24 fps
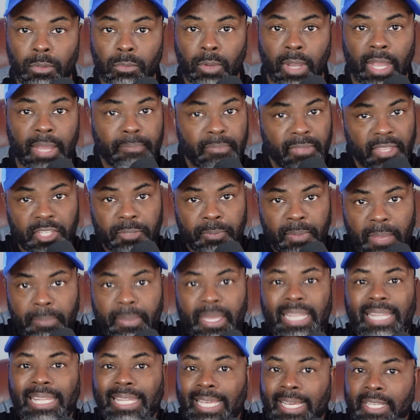right? This may be
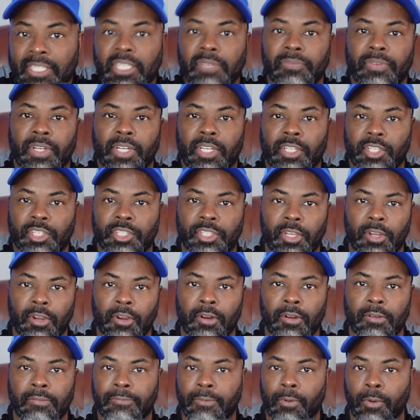less of a
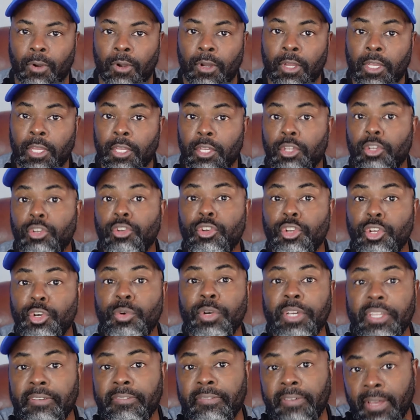concern for new
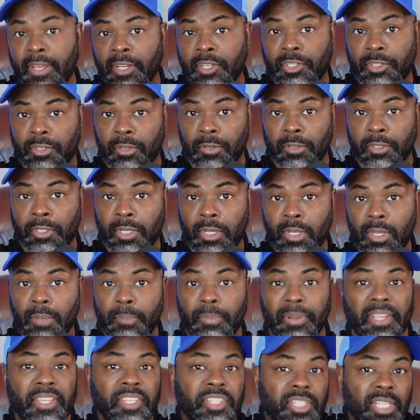investors,
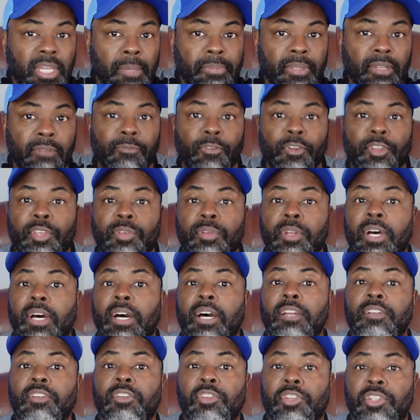but it's something for you to
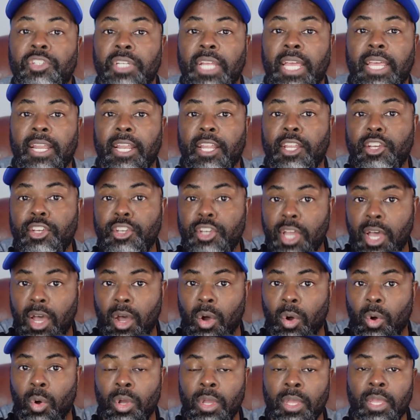understand and
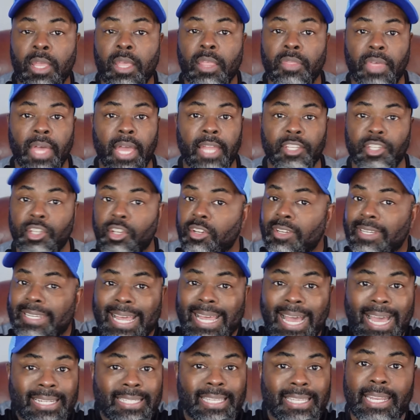know that you're
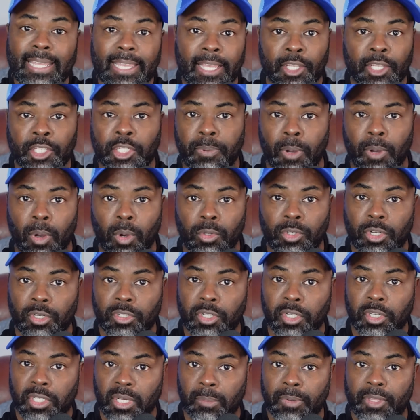not getting exposure
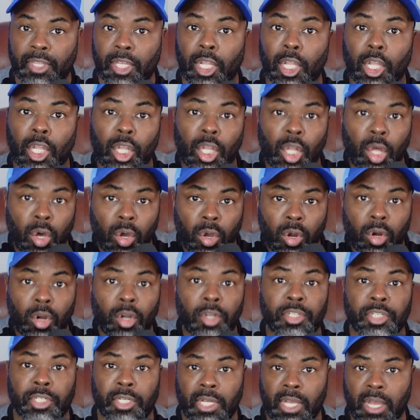to some of the
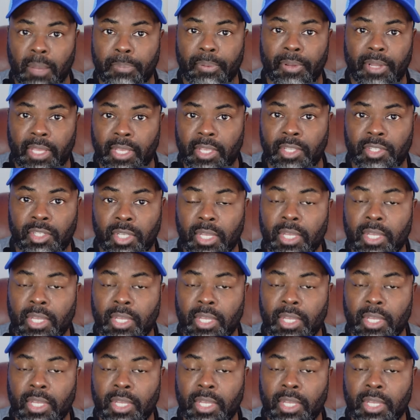large companies